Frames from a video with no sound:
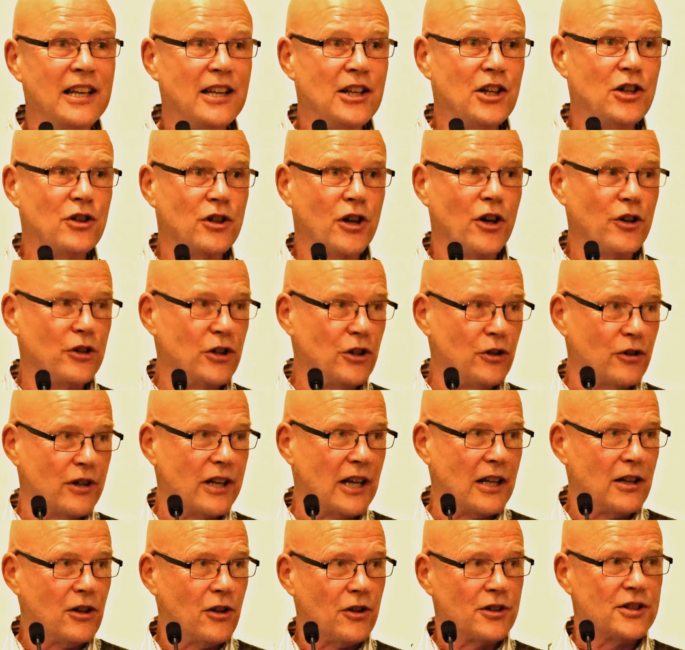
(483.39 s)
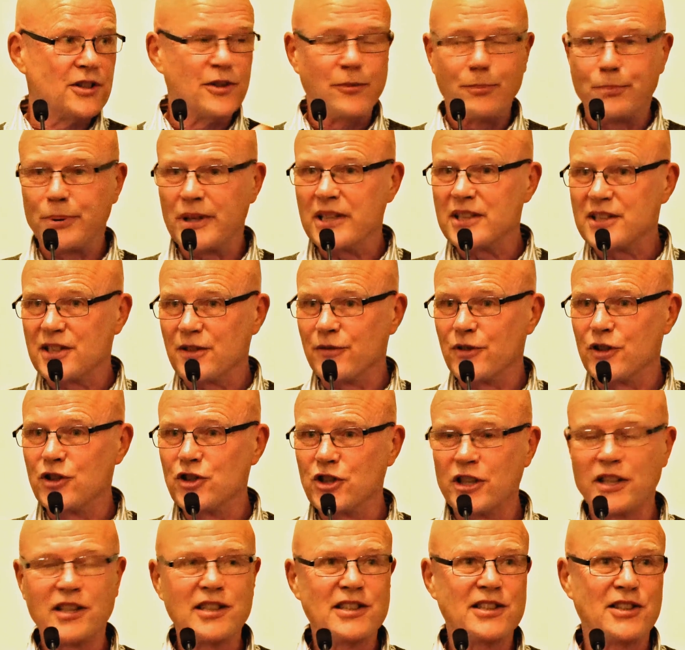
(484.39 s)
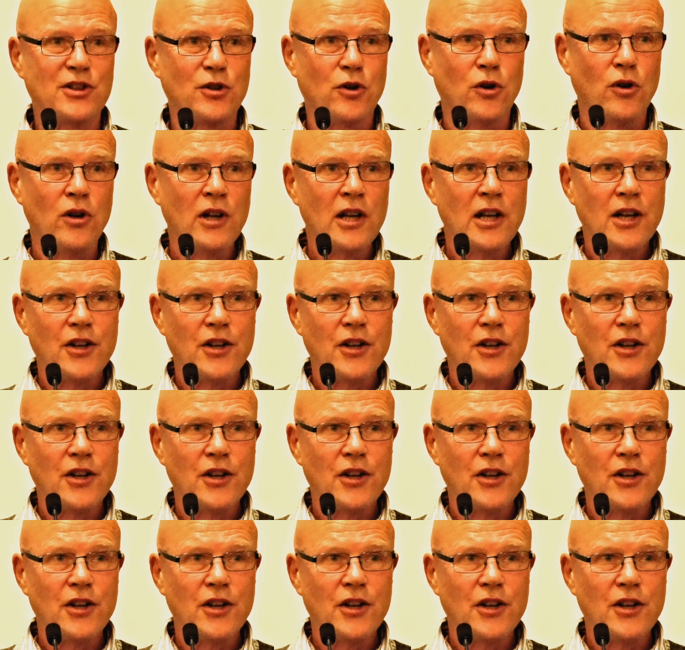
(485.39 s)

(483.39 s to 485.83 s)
and you get lots of bits of the jigsaw,